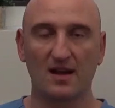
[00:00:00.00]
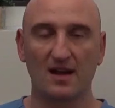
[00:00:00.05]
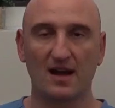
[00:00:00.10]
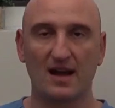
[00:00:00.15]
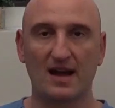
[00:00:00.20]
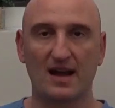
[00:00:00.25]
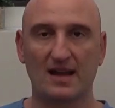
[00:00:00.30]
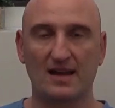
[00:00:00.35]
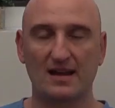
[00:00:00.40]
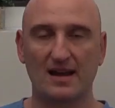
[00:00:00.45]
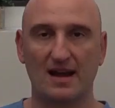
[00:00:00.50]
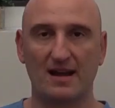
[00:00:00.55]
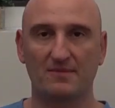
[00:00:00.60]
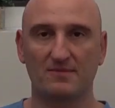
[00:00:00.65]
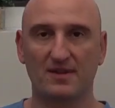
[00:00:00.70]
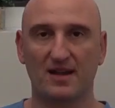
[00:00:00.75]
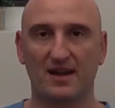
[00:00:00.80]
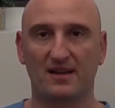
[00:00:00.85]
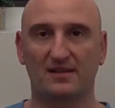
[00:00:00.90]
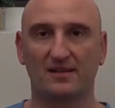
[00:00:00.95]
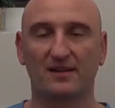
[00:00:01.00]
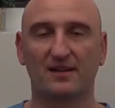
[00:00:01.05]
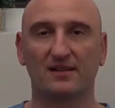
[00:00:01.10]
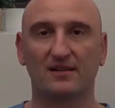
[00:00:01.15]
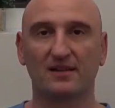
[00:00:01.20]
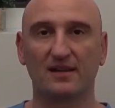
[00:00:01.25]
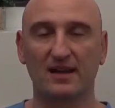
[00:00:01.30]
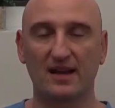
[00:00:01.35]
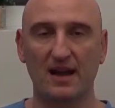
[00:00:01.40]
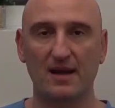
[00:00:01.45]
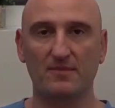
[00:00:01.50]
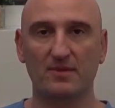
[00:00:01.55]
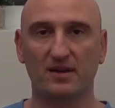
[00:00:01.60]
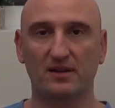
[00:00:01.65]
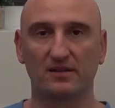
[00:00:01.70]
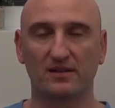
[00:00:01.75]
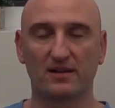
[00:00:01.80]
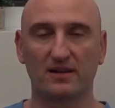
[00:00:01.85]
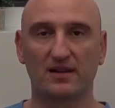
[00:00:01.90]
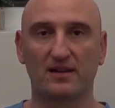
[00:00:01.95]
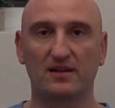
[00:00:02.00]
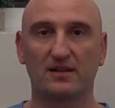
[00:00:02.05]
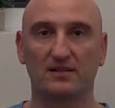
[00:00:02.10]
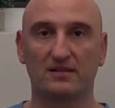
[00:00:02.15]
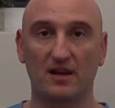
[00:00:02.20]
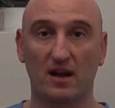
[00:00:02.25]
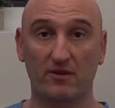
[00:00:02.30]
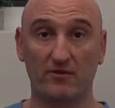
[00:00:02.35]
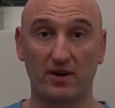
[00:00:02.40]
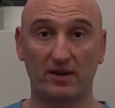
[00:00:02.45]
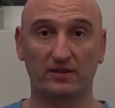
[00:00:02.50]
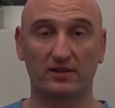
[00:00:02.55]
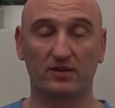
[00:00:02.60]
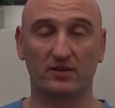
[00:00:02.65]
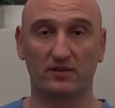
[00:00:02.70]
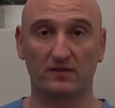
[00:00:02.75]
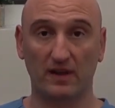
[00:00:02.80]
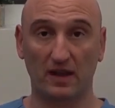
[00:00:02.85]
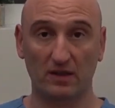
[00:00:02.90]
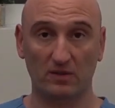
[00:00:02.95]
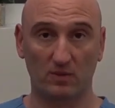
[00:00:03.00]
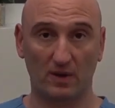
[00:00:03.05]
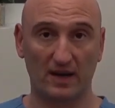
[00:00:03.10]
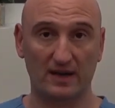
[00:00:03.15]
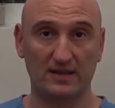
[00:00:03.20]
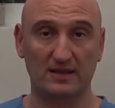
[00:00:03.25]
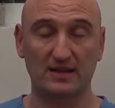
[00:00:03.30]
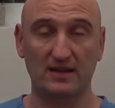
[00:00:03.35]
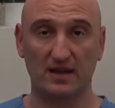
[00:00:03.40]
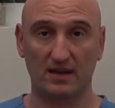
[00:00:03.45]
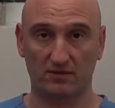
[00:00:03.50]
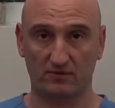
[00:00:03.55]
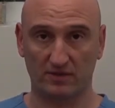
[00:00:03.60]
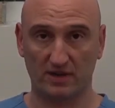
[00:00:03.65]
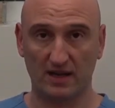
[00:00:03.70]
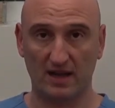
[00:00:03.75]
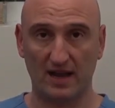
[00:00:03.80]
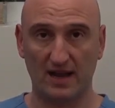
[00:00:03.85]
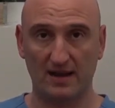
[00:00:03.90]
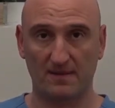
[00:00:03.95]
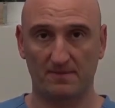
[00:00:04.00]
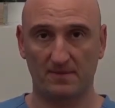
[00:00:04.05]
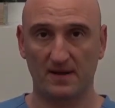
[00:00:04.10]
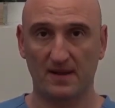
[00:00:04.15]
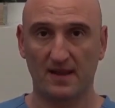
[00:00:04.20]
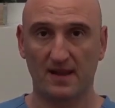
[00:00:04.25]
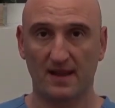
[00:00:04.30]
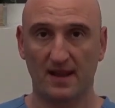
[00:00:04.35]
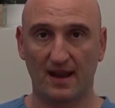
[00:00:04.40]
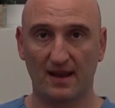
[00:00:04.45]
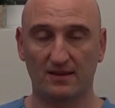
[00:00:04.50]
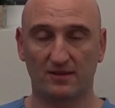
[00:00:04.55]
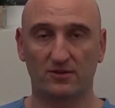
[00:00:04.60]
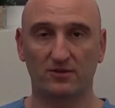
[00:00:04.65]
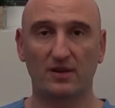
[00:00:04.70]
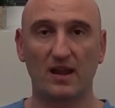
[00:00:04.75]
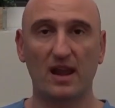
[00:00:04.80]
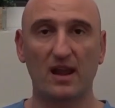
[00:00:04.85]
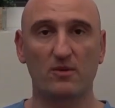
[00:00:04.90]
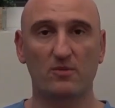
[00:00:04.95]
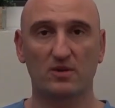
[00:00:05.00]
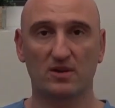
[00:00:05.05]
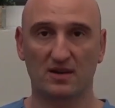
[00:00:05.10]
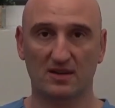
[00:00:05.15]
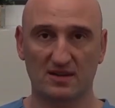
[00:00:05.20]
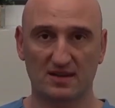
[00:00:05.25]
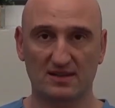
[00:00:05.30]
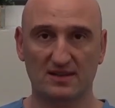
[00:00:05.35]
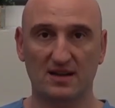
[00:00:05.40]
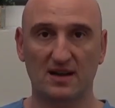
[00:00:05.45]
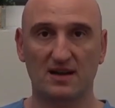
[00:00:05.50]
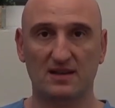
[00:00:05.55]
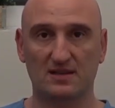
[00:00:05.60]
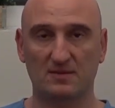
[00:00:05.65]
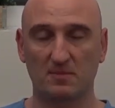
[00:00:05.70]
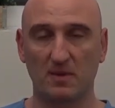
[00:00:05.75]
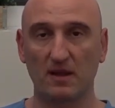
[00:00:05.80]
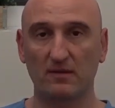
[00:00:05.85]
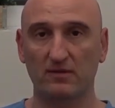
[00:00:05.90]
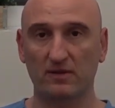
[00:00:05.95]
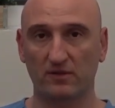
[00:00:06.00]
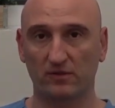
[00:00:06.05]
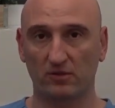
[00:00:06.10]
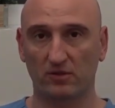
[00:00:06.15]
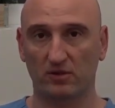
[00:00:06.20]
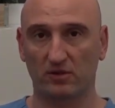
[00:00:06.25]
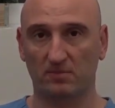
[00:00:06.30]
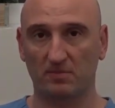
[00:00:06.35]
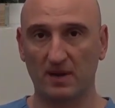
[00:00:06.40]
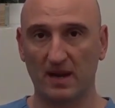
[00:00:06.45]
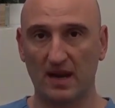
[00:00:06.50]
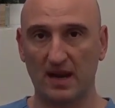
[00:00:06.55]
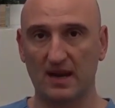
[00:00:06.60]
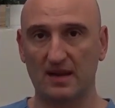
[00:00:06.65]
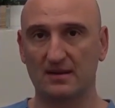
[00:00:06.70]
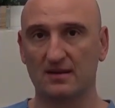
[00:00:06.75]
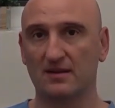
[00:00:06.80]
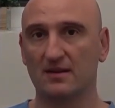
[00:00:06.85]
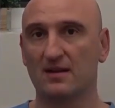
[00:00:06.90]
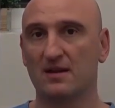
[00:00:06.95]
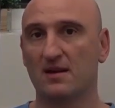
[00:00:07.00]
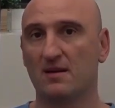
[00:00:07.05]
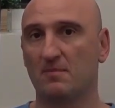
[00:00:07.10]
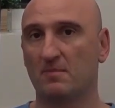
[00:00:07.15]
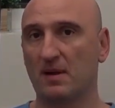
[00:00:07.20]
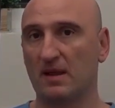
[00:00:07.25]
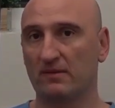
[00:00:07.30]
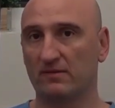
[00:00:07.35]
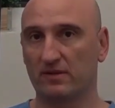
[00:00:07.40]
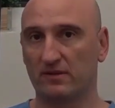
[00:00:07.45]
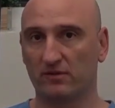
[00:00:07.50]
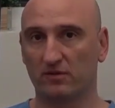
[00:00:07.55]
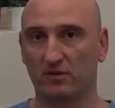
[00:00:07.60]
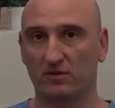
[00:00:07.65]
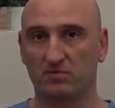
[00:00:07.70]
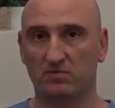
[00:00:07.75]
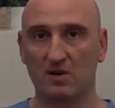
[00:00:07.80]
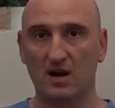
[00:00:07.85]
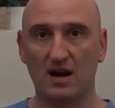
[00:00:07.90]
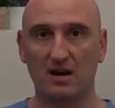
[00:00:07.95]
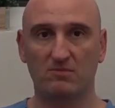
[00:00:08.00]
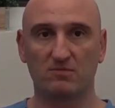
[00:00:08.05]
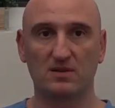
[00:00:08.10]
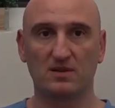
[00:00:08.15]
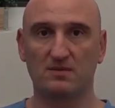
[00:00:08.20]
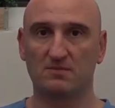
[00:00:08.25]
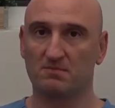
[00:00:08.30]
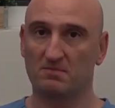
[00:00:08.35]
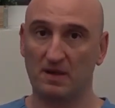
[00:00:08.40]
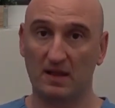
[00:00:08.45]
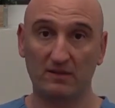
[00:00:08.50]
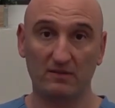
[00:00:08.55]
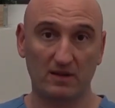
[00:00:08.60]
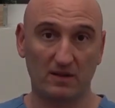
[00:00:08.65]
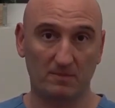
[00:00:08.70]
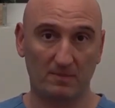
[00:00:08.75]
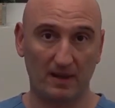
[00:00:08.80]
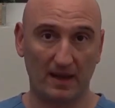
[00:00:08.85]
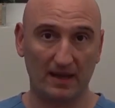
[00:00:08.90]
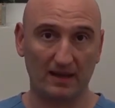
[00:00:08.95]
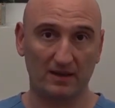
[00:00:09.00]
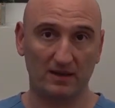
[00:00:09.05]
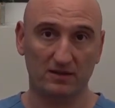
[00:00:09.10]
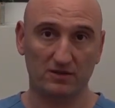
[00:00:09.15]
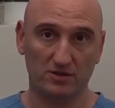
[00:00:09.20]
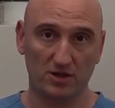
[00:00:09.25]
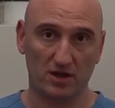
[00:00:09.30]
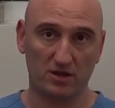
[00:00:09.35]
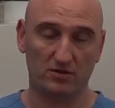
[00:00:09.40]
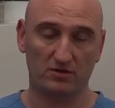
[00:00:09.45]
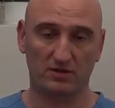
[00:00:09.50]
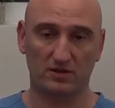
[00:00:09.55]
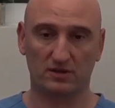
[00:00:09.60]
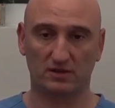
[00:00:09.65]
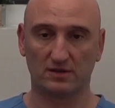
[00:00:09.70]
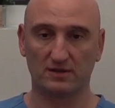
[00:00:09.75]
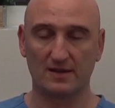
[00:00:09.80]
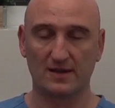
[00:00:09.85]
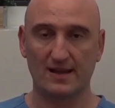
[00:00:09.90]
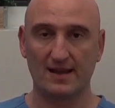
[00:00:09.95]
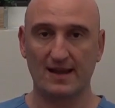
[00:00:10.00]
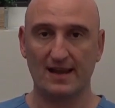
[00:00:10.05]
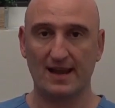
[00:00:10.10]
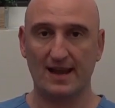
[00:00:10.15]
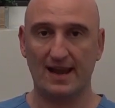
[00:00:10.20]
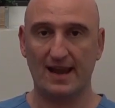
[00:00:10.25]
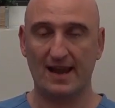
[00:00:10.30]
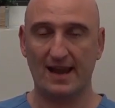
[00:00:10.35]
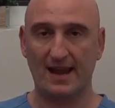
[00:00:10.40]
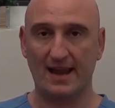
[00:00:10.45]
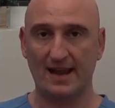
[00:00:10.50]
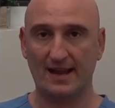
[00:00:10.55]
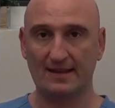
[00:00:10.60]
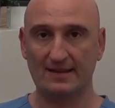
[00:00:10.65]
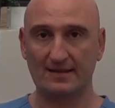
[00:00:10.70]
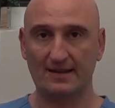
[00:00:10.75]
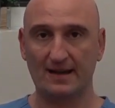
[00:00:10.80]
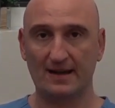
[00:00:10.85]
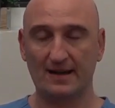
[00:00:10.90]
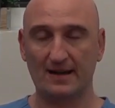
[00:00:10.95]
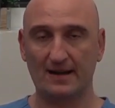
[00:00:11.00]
Hi, I'm Dr. Kalika. I'm a clinical director at NYDNRehab, and today I want to discuss pelvic floor pain, pelvic floor problem, pelvic pain in general, and